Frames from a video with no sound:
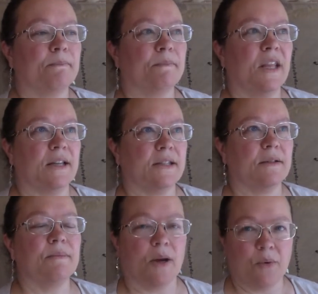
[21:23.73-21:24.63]
Yes,
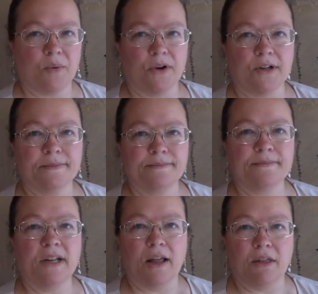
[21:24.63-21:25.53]
that will work.
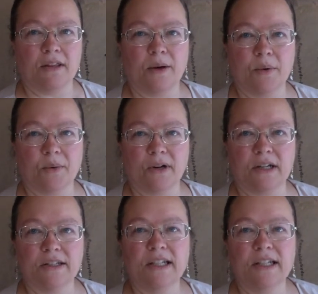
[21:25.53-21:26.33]
I think that will work.